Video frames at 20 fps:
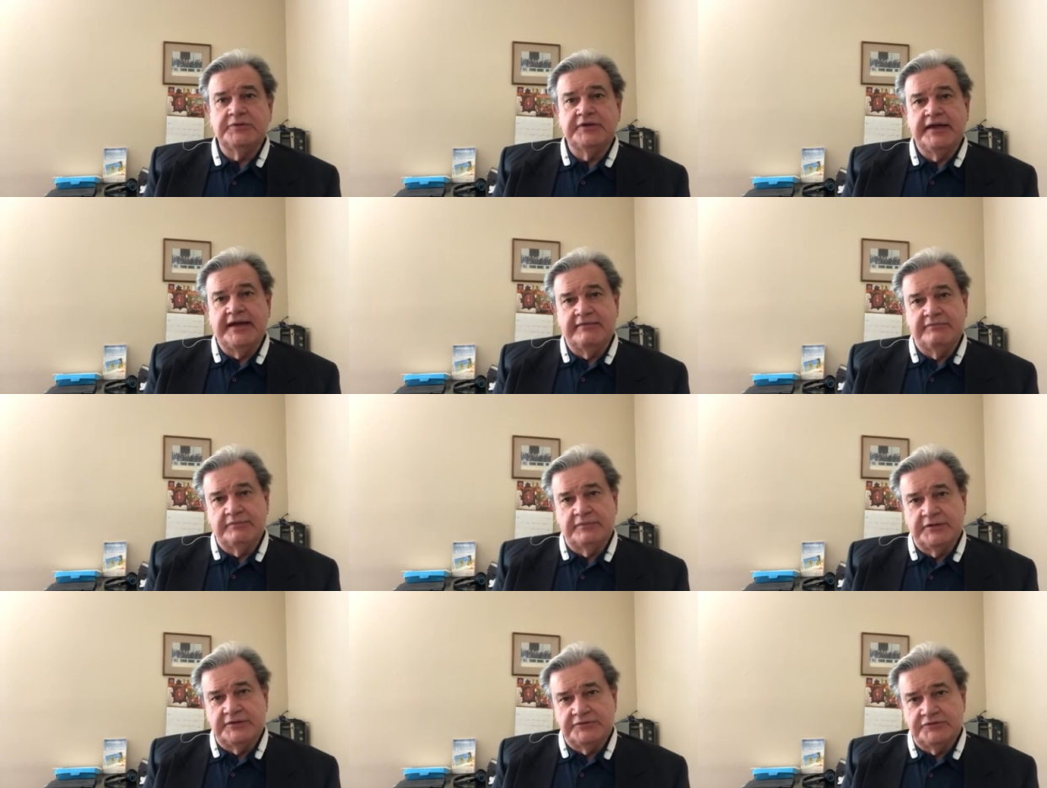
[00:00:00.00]
we have
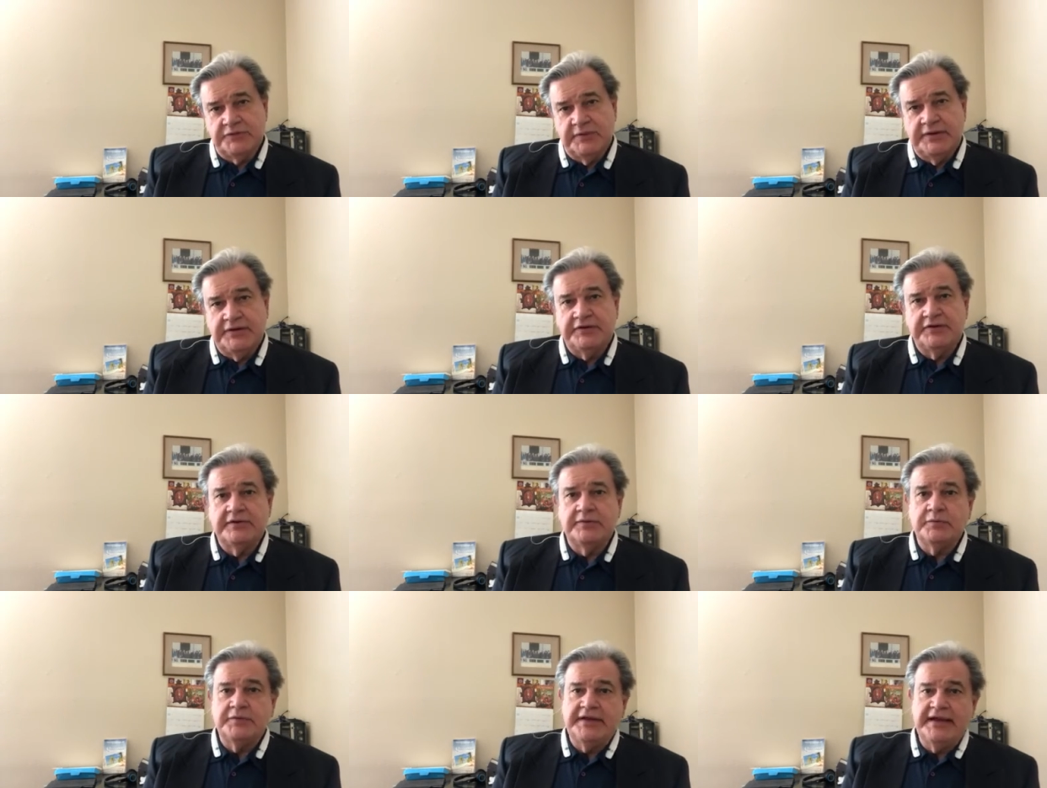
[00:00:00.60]
them on
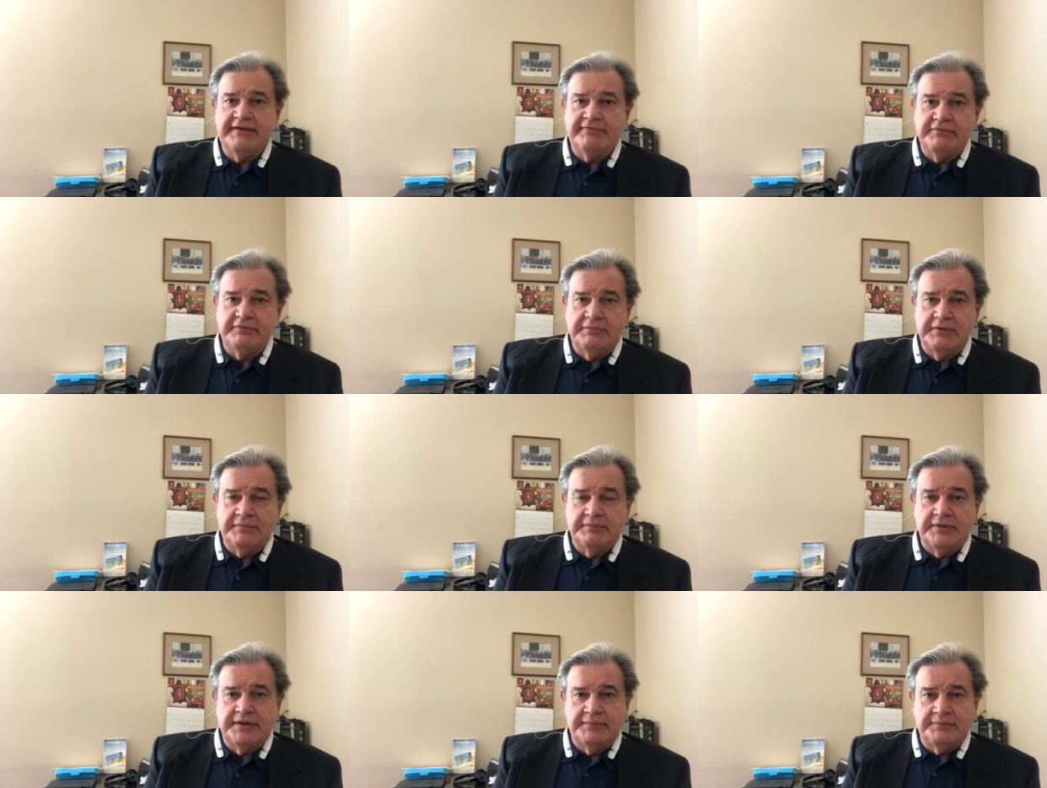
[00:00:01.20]
Twitter, and we have them
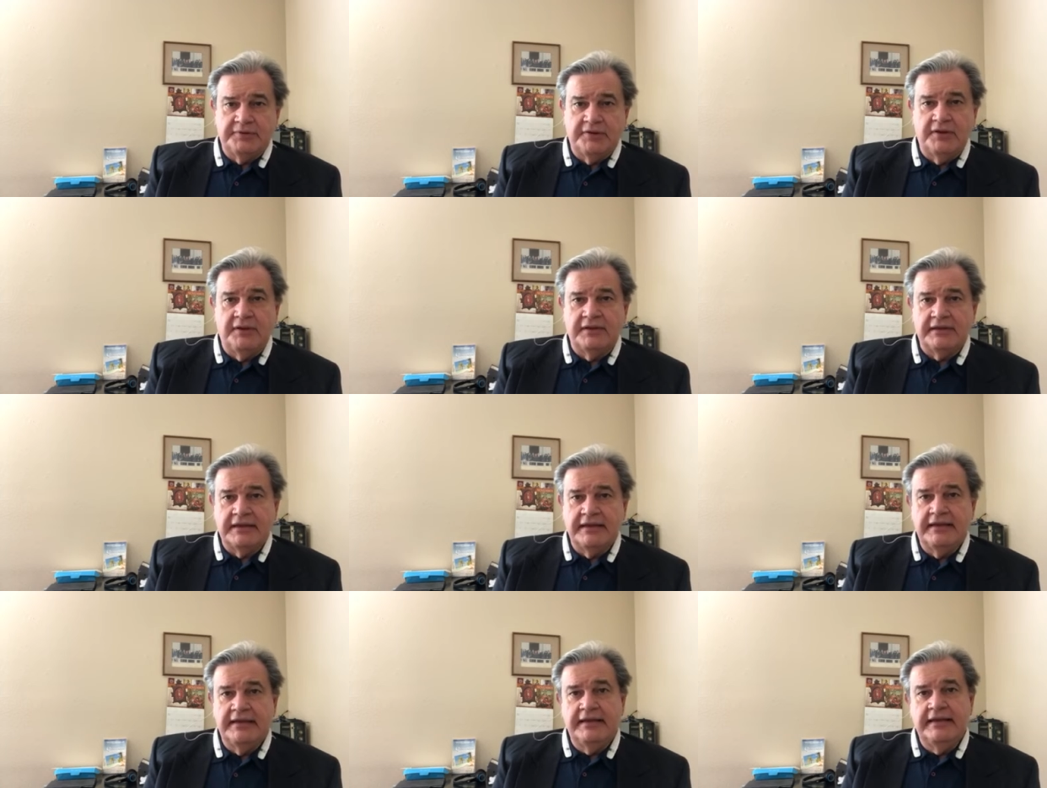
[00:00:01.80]
on my
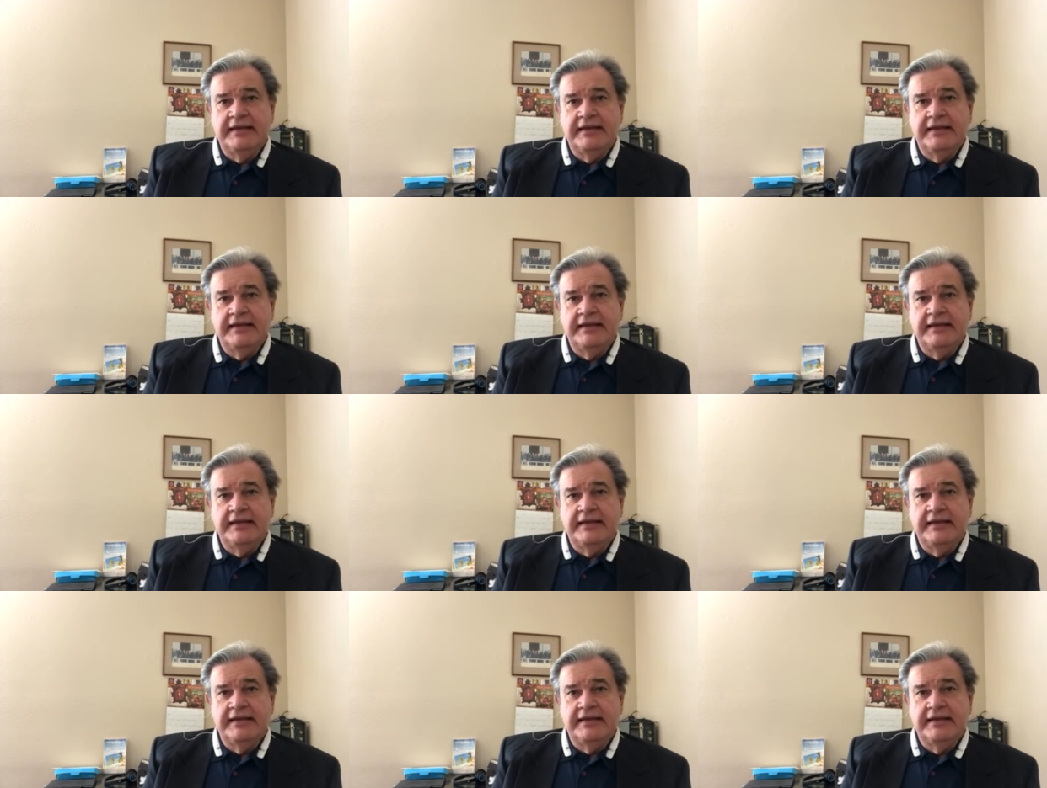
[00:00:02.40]
blog.